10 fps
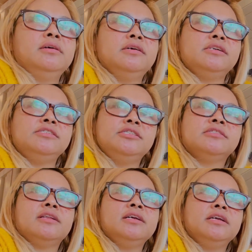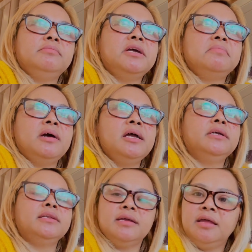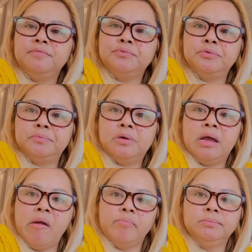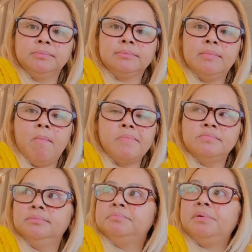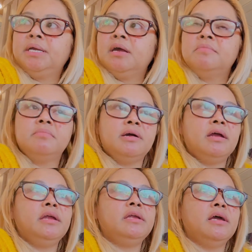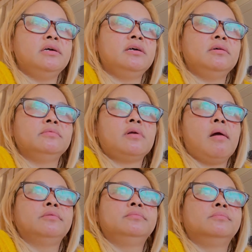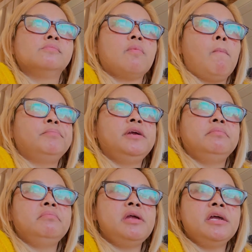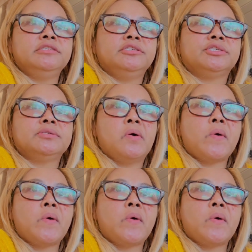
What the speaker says: It just clicked in my mind. I have to pick up my pain meds.